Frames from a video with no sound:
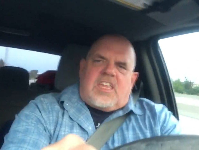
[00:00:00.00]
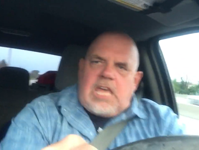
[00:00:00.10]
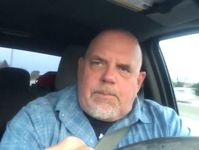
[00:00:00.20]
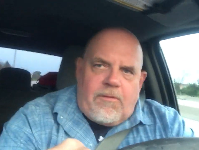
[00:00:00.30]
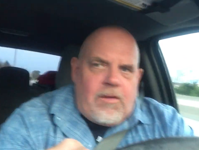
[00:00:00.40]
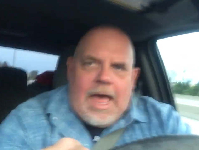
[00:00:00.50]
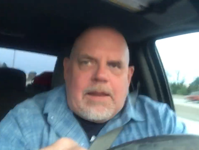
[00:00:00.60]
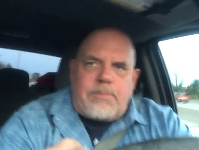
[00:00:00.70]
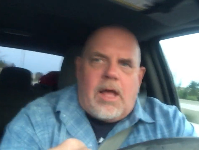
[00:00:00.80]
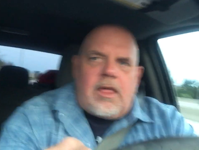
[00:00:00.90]
keep a
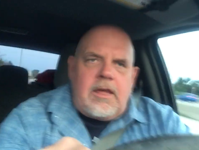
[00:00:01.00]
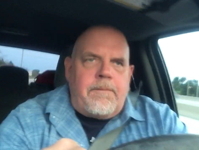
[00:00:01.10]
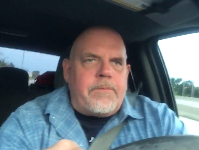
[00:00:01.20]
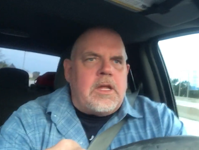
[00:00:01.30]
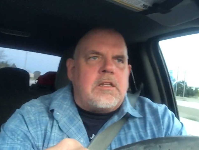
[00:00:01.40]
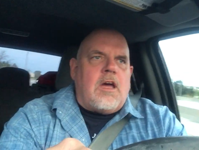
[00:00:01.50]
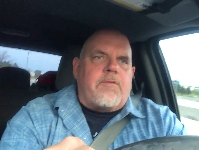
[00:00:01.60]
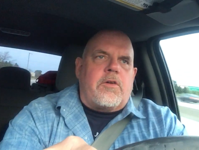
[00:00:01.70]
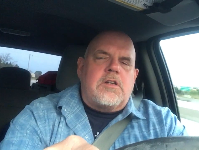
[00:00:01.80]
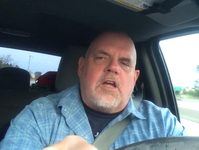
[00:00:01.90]
flat belly, and
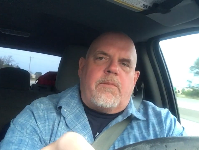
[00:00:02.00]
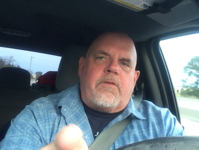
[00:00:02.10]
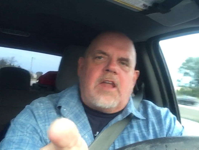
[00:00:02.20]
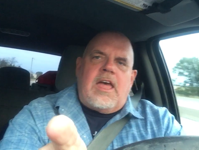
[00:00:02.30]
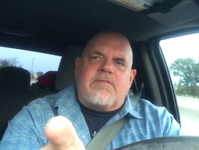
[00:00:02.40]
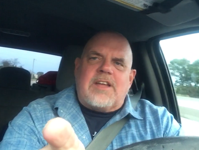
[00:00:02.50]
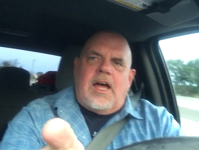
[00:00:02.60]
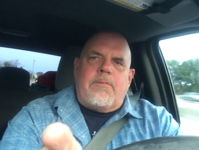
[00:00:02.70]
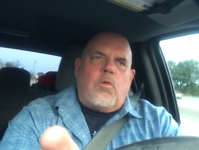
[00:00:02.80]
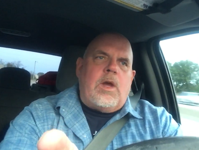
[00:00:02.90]
tougher to have
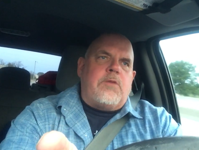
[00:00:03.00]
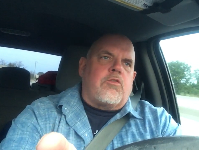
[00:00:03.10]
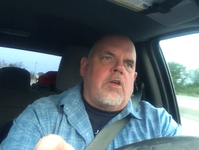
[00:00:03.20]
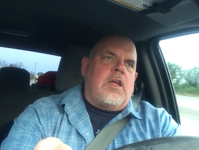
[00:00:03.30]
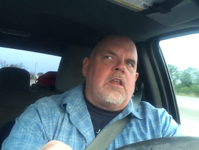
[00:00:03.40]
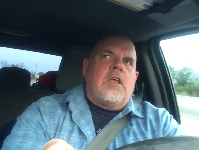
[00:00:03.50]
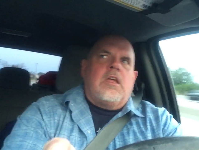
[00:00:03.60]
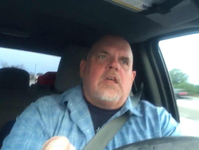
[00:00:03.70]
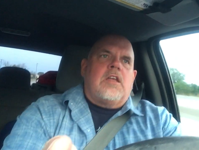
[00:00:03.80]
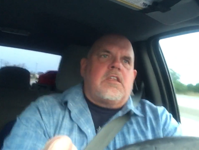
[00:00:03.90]
time to weight train,
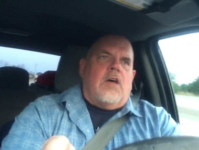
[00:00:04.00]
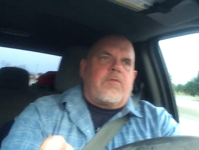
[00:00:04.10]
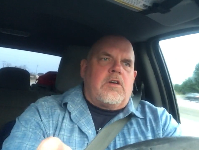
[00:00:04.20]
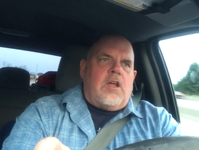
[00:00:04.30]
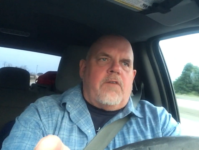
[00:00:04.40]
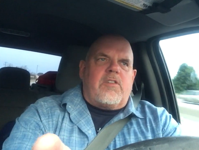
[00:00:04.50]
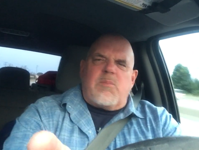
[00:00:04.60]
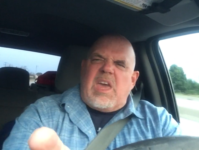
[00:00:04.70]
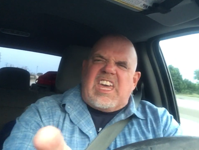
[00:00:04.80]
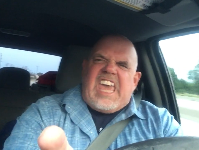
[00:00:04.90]
and tougher to
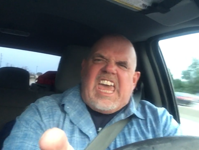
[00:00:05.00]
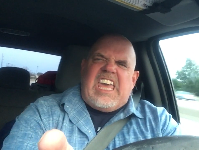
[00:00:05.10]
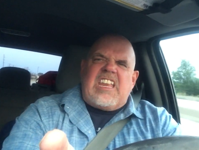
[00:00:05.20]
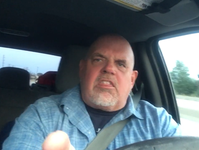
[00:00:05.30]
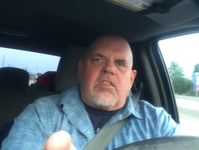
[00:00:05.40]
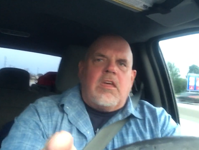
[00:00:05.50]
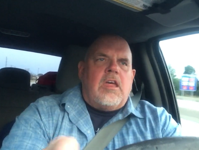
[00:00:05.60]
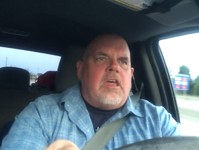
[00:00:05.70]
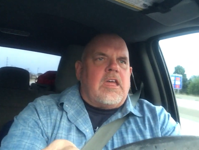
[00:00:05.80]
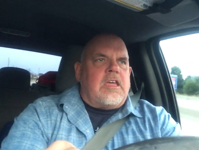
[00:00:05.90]
make gains
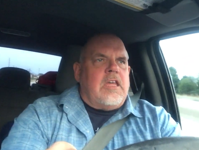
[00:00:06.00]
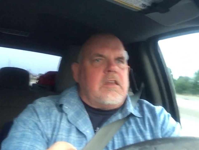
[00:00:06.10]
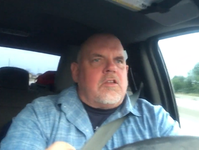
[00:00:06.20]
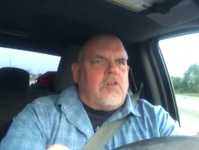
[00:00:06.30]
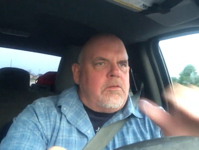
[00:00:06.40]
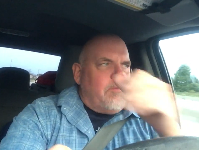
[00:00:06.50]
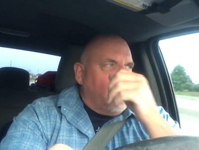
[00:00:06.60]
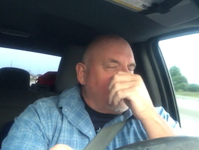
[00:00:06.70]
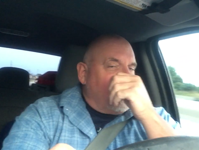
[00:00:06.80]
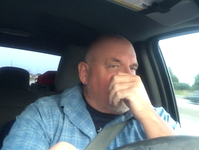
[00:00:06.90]
and get good
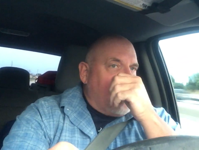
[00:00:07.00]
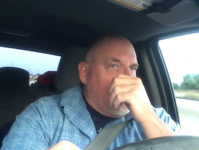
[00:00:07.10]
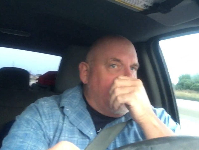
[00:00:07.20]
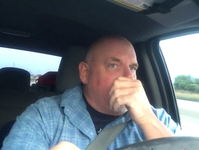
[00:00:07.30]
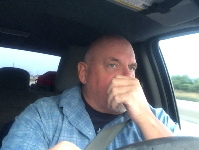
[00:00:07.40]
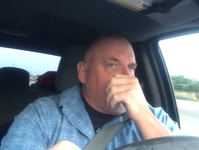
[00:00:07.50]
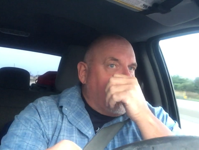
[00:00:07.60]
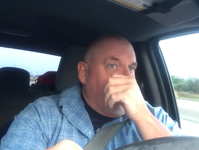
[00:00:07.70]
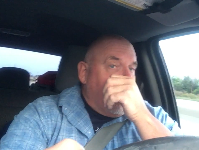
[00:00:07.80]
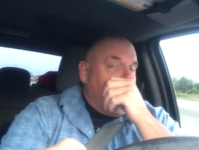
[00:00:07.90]
muscle size.
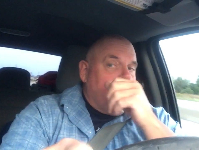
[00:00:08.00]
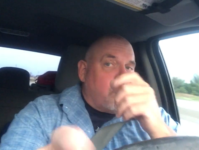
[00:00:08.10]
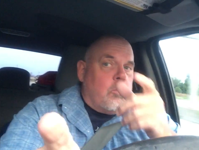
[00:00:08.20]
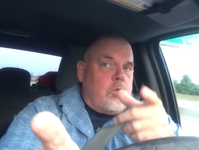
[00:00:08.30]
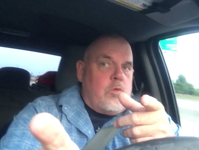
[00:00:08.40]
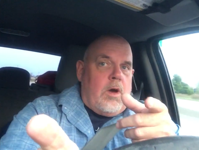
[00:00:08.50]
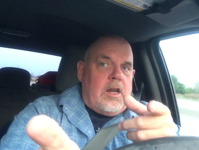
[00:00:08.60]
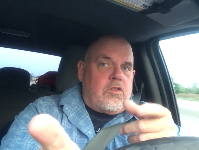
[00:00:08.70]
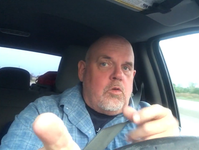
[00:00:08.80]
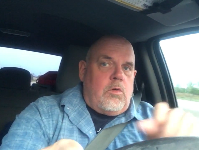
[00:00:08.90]
So you
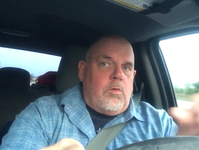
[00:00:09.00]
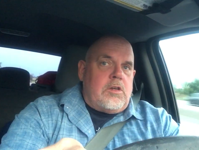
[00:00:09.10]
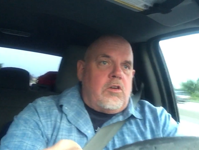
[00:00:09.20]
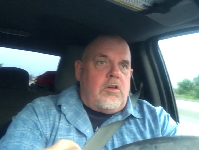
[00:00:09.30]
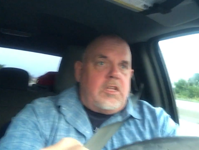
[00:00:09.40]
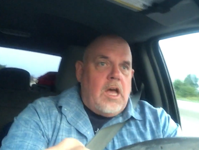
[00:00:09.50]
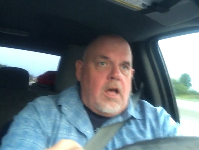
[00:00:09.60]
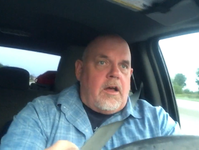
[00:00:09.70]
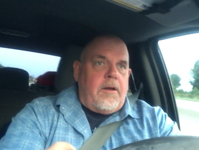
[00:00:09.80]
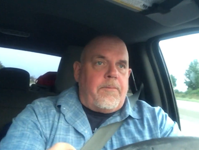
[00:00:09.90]
want to do it when you're
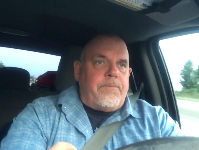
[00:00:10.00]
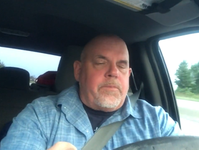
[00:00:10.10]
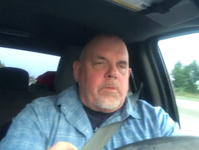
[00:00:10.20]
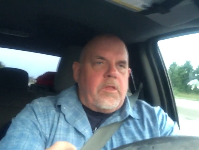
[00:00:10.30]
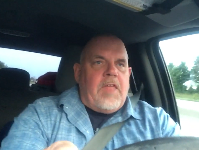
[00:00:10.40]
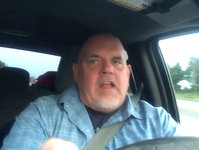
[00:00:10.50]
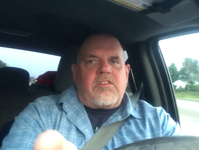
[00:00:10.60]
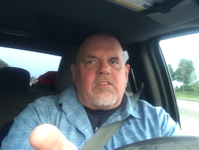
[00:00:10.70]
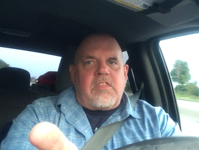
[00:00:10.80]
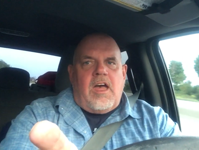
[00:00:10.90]
young. That's
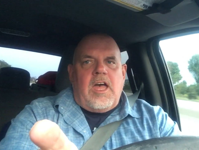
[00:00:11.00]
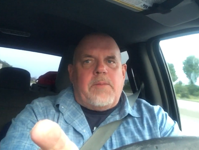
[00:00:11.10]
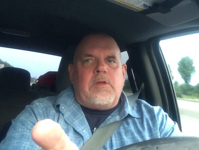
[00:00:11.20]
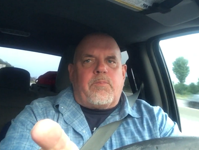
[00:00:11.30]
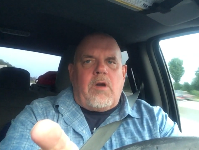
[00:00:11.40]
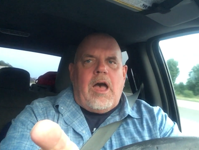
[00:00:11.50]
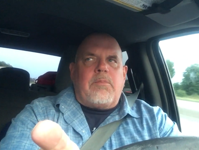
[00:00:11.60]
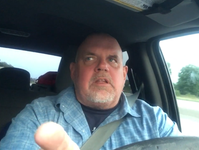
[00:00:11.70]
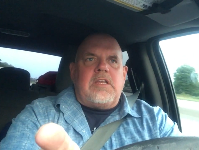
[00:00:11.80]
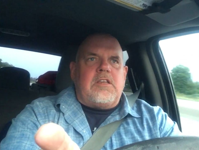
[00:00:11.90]
the time you
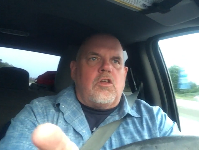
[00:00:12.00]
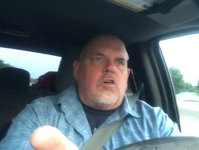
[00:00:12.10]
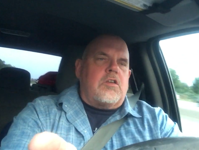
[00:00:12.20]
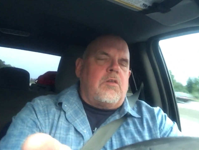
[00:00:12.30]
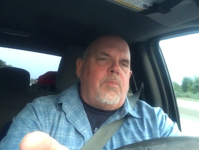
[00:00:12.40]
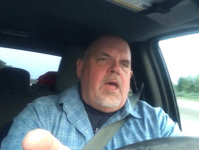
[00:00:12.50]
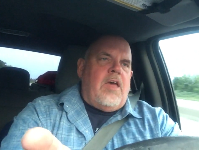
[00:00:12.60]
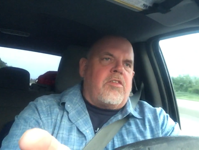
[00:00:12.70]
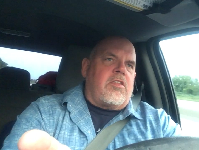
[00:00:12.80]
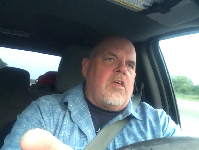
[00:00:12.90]
probably need to look your
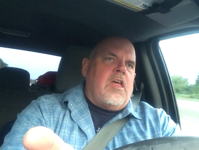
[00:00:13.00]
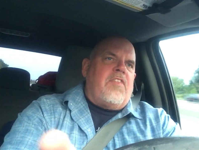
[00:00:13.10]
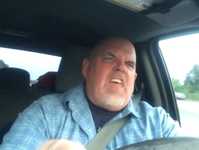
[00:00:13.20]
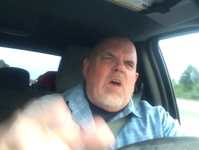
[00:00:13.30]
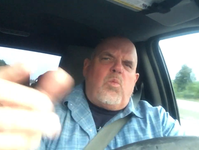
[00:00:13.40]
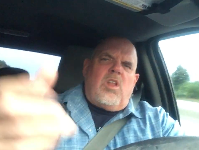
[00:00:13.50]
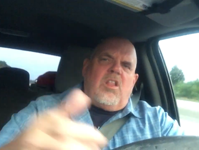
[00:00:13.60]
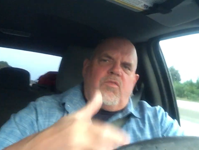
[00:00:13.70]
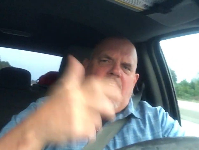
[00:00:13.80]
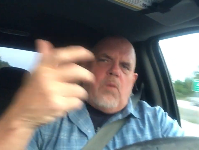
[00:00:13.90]
best. That
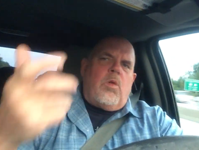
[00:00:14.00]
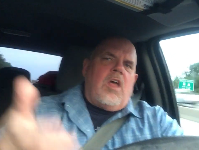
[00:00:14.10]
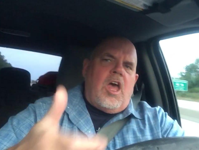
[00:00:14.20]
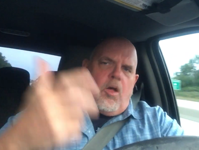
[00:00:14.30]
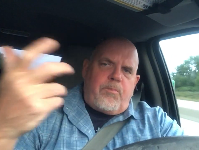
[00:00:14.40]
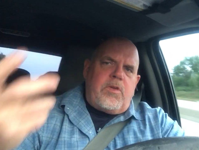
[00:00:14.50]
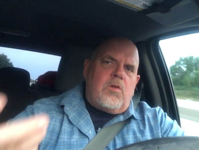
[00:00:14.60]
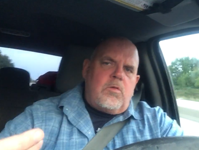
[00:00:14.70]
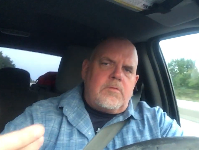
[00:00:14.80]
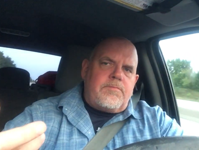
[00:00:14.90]
will help you